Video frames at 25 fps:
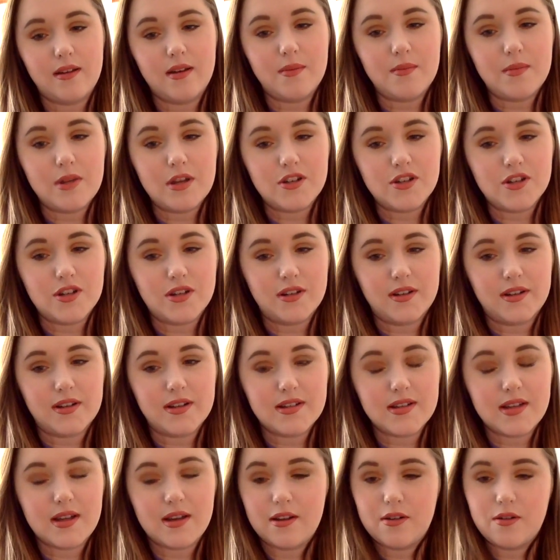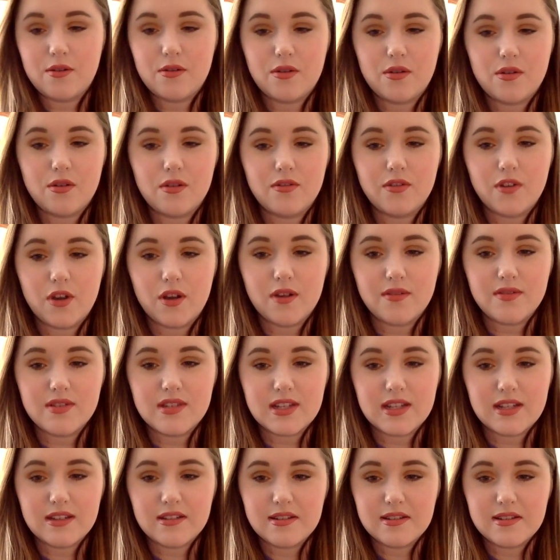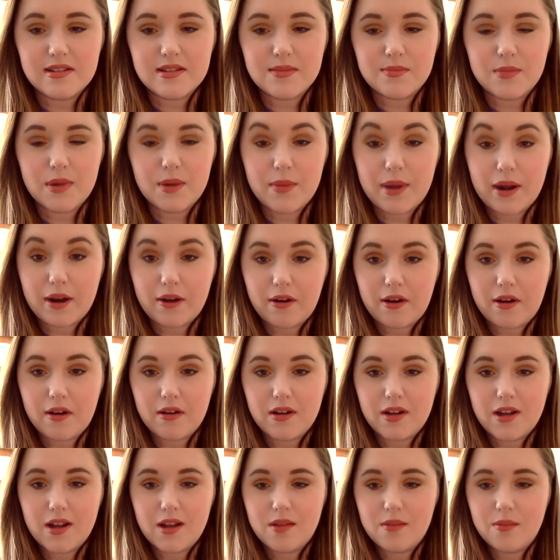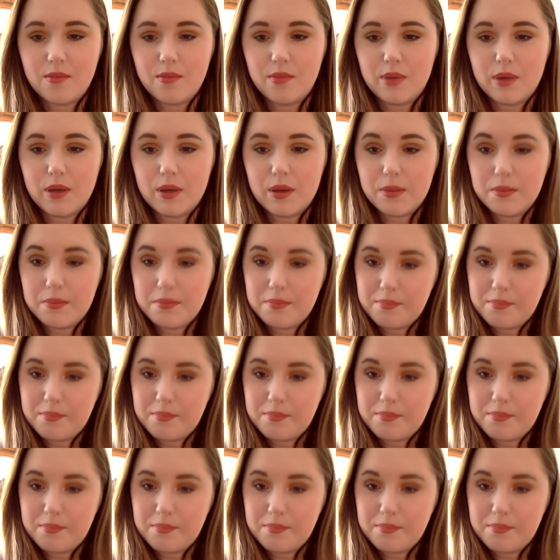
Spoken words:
a mention because I don't know if y'all have seen this in my background yet, but